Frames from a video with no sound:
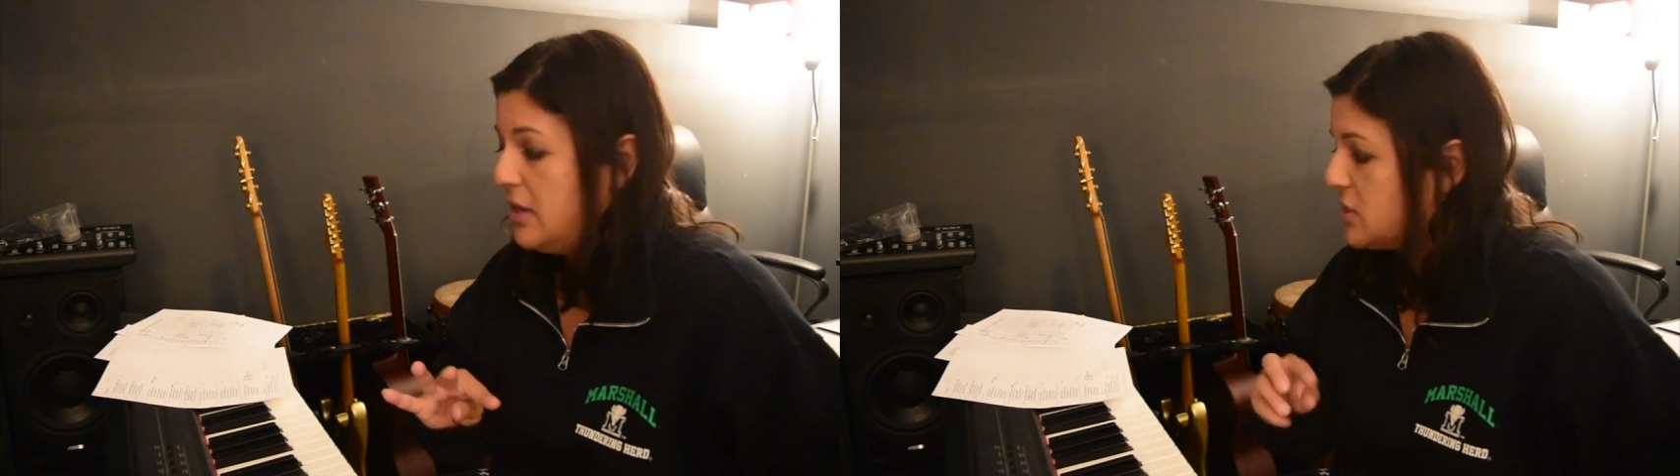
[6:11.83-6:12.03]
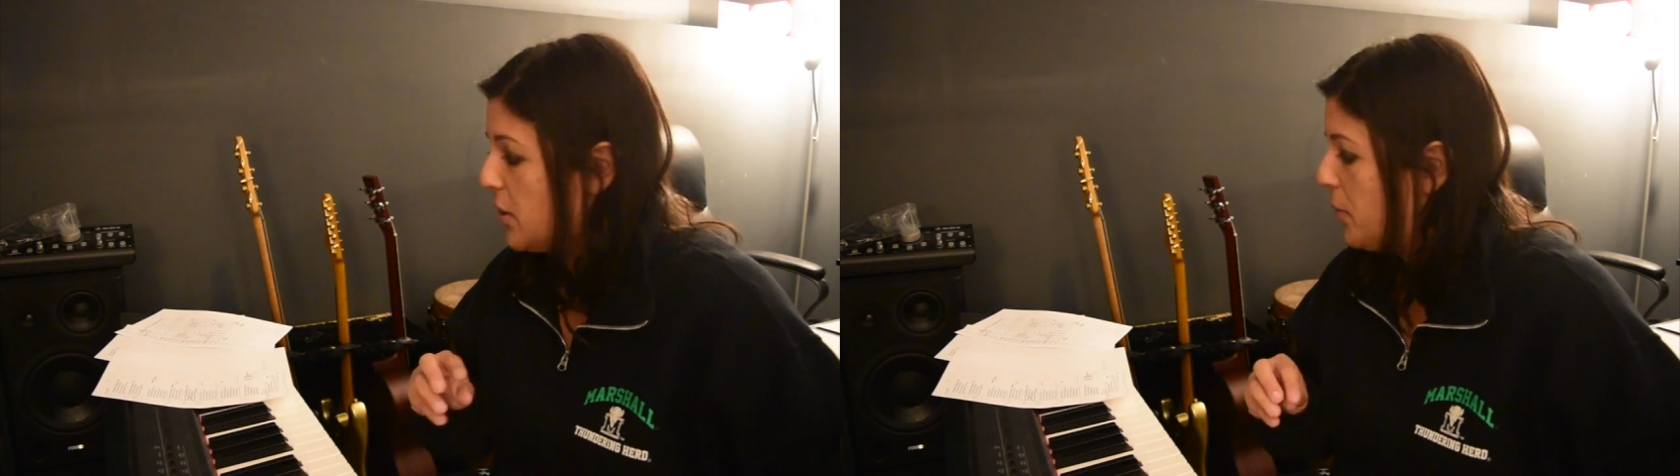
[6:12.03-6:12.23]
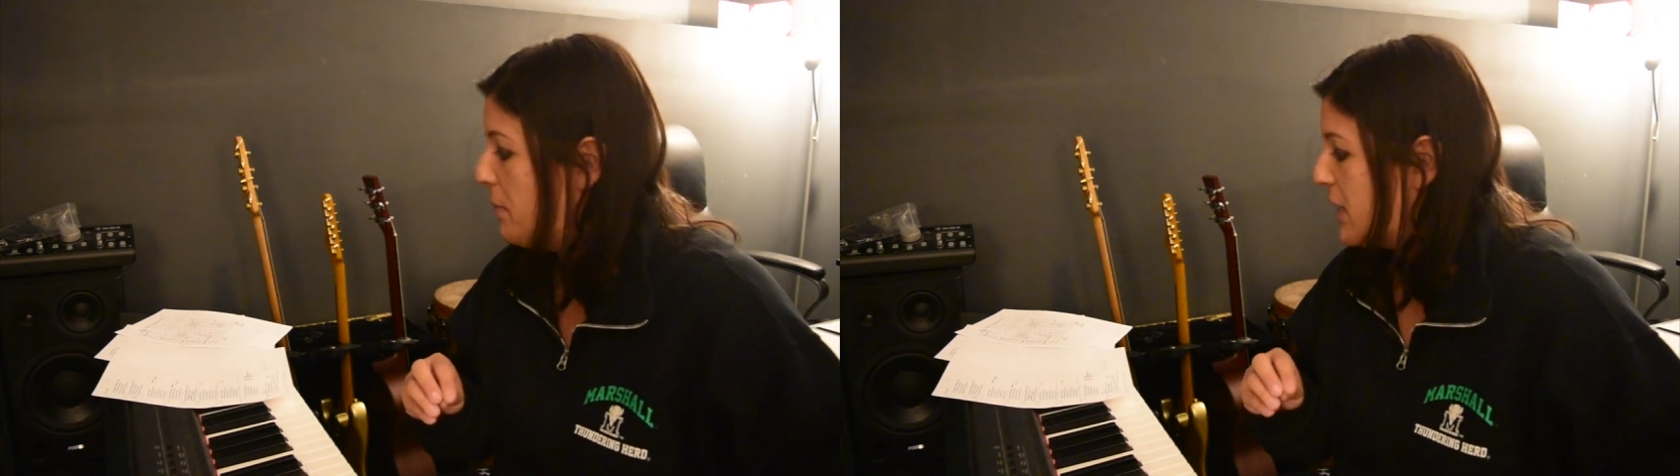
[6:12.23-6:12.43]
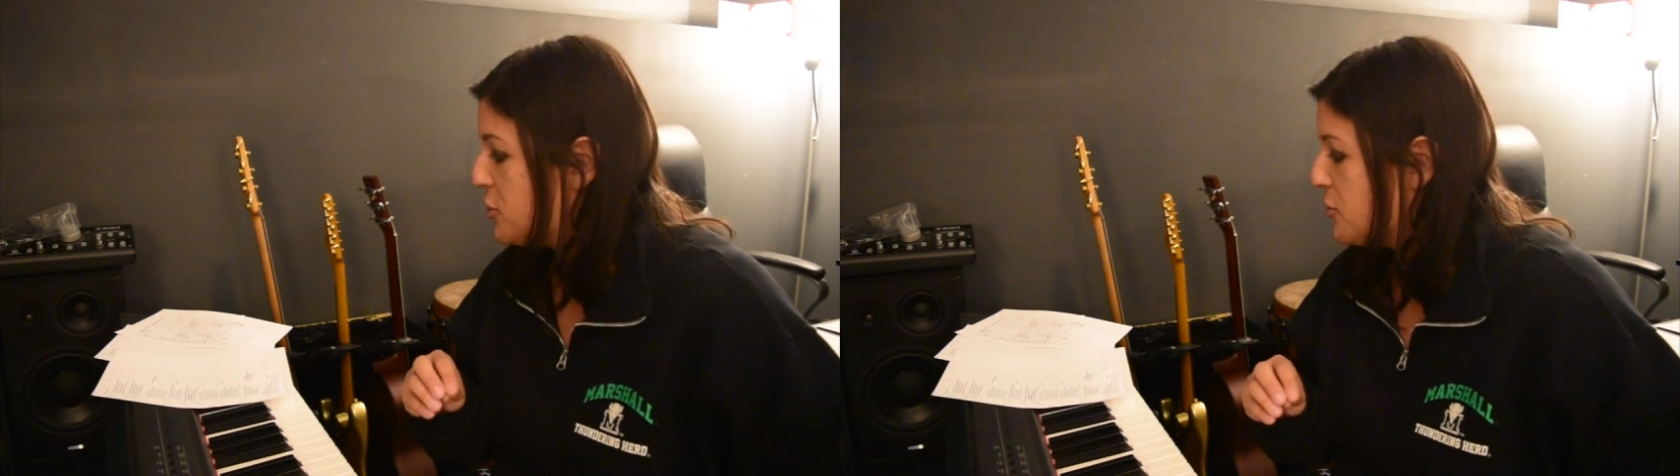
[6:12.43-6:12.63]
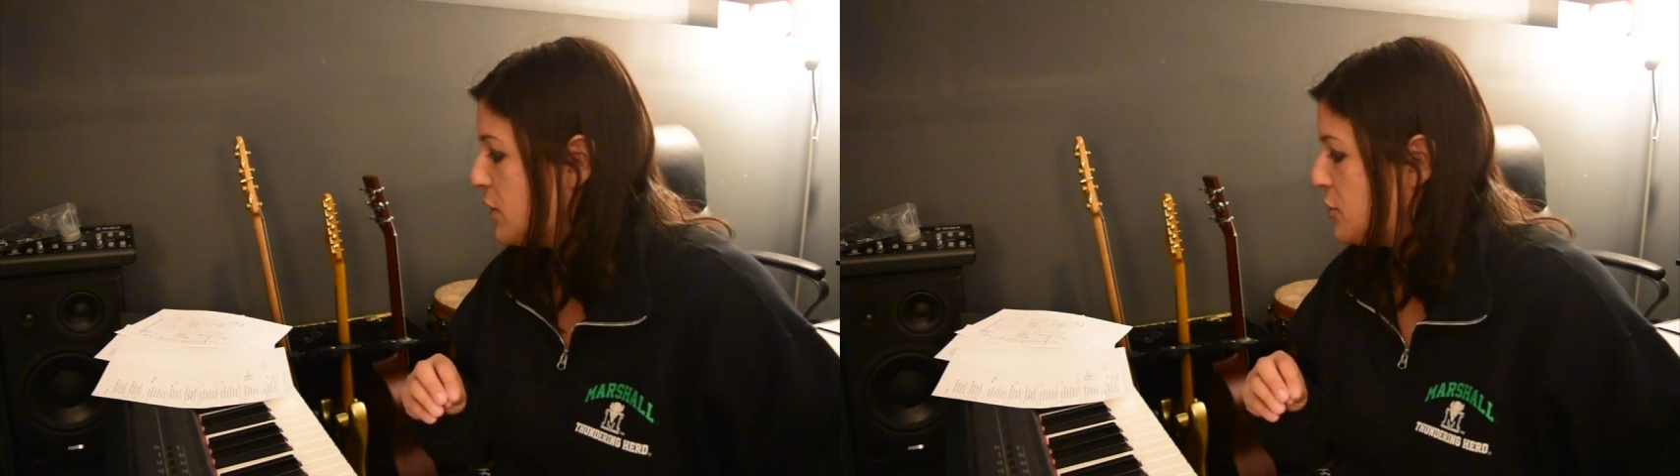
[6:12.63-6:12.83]
So make
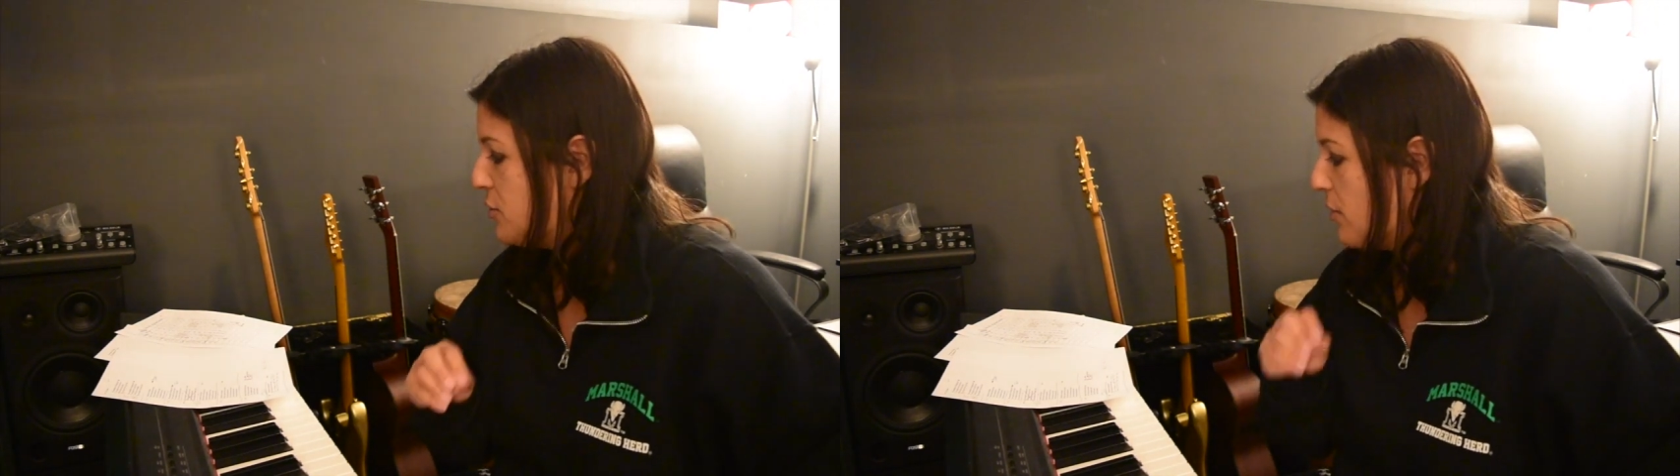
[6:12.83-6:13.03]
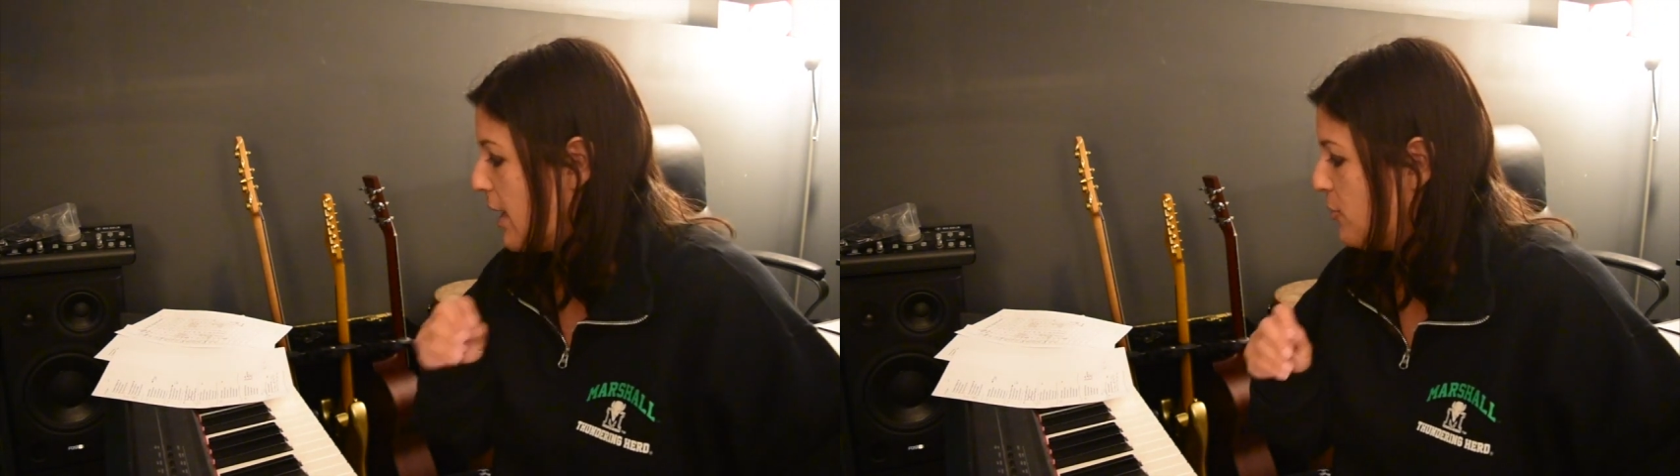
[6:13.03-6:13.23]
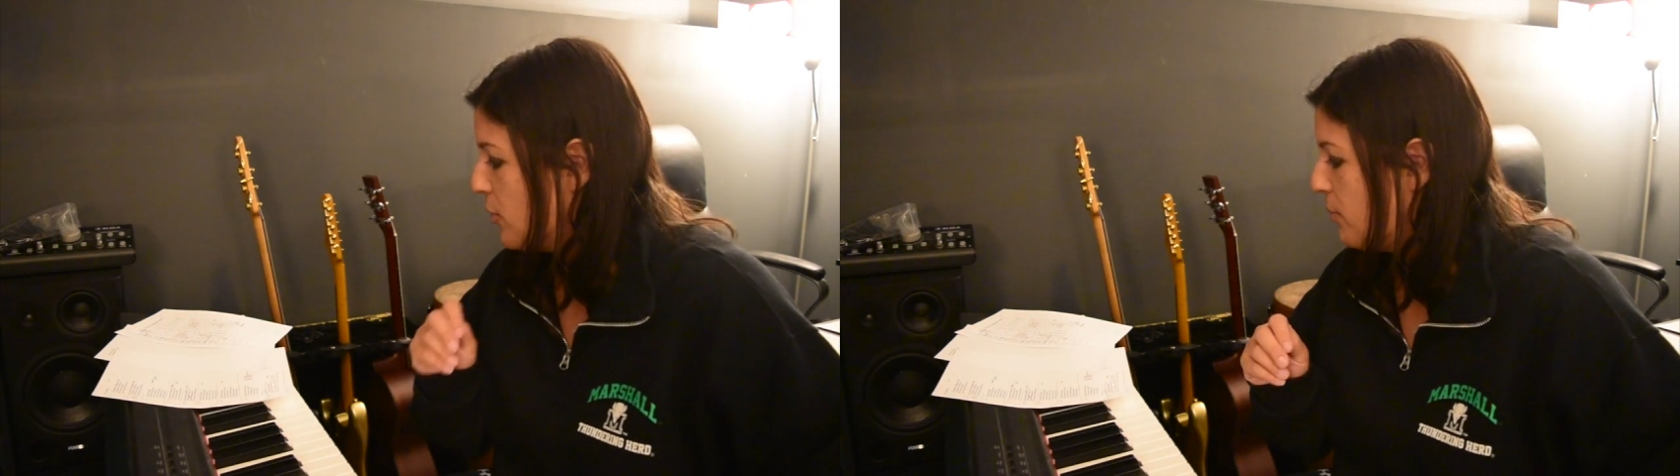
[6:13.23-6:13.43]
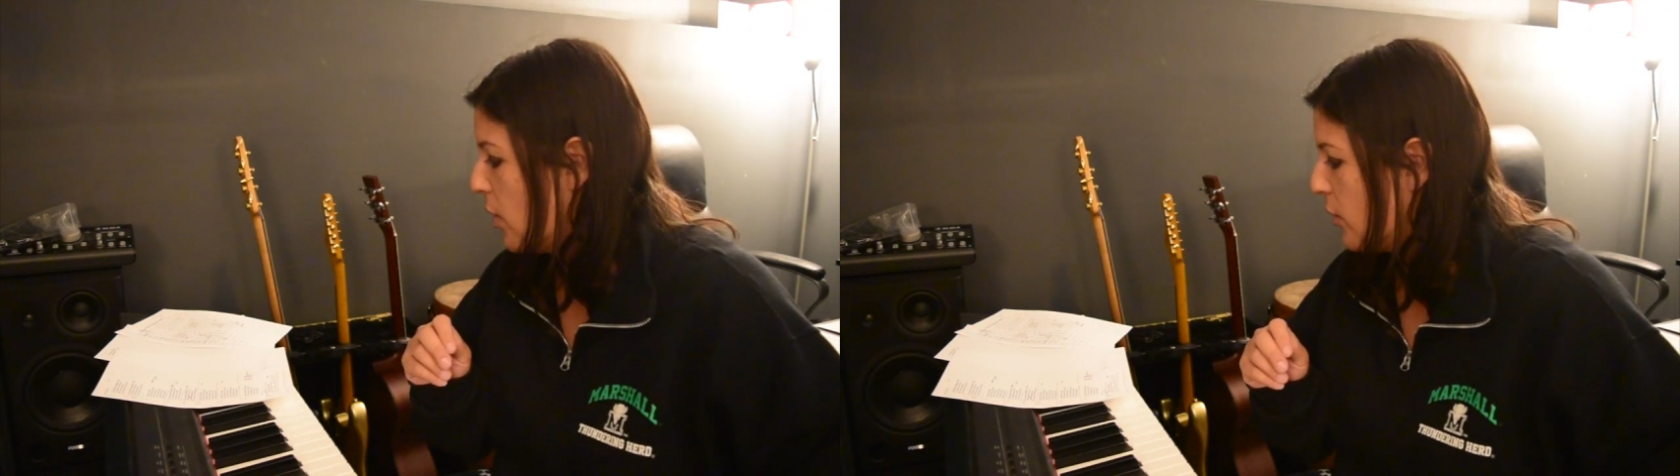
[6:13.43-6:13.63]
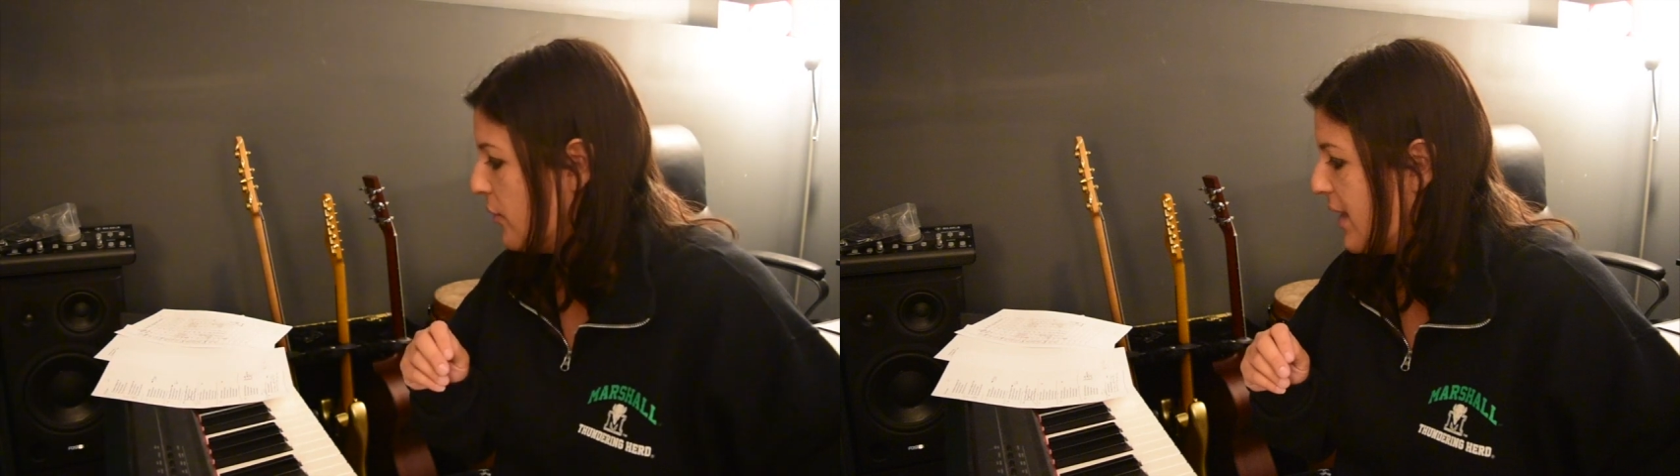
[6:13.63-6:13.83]
sure that you grab your
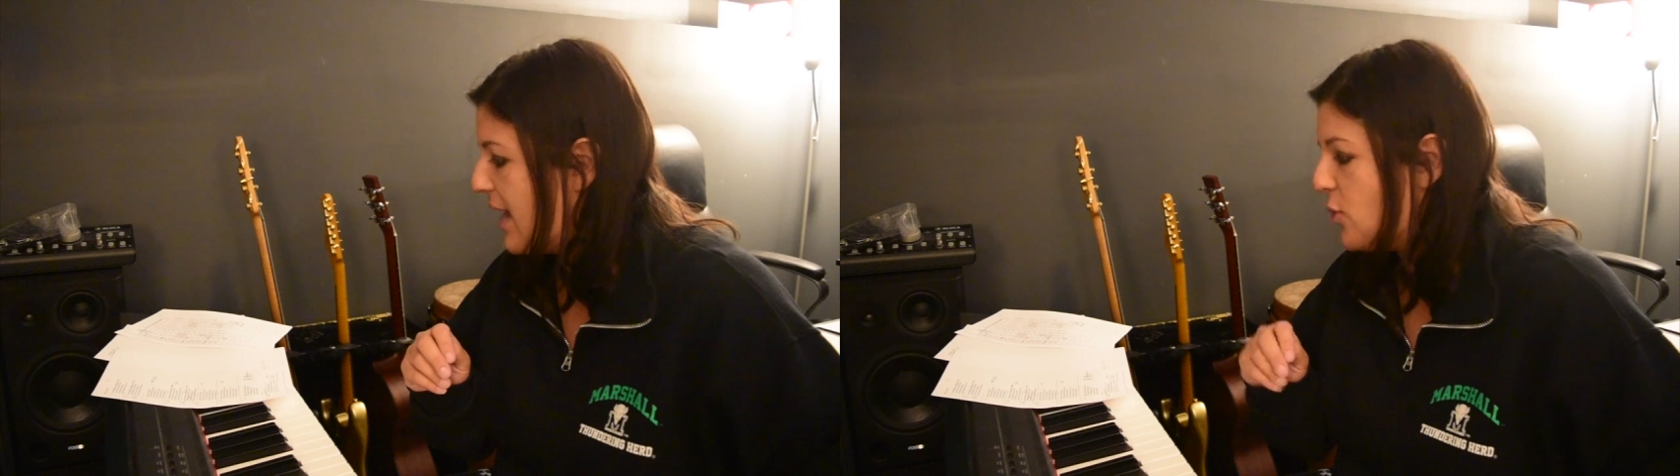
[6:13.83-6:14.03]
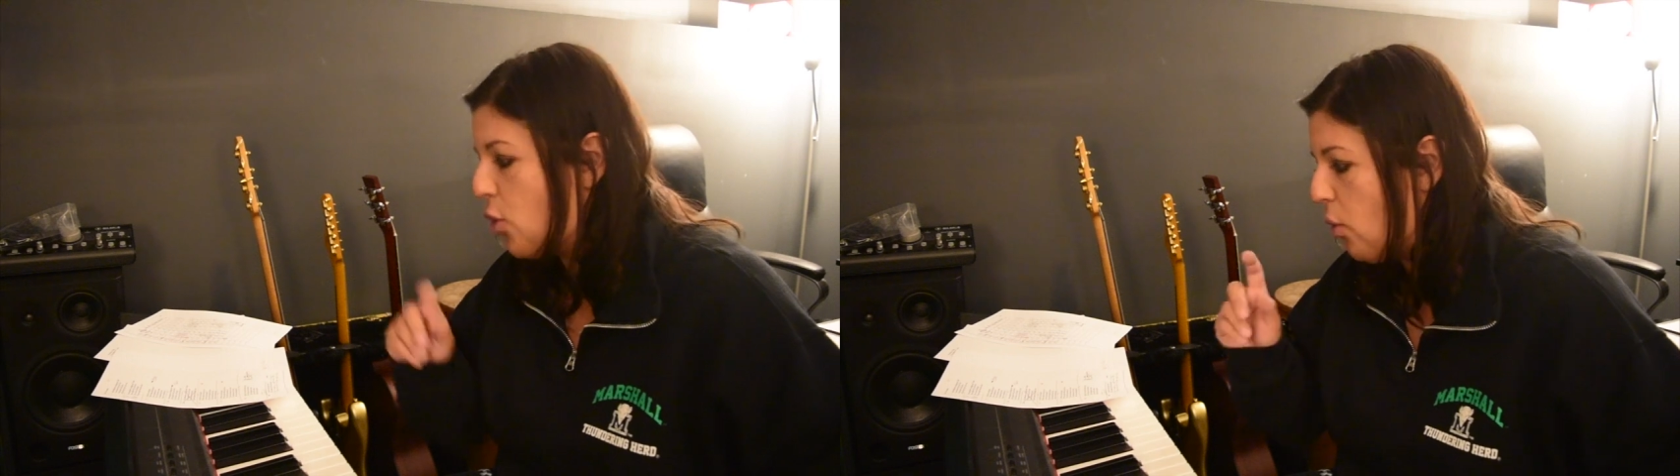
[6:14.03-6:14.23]
part on that.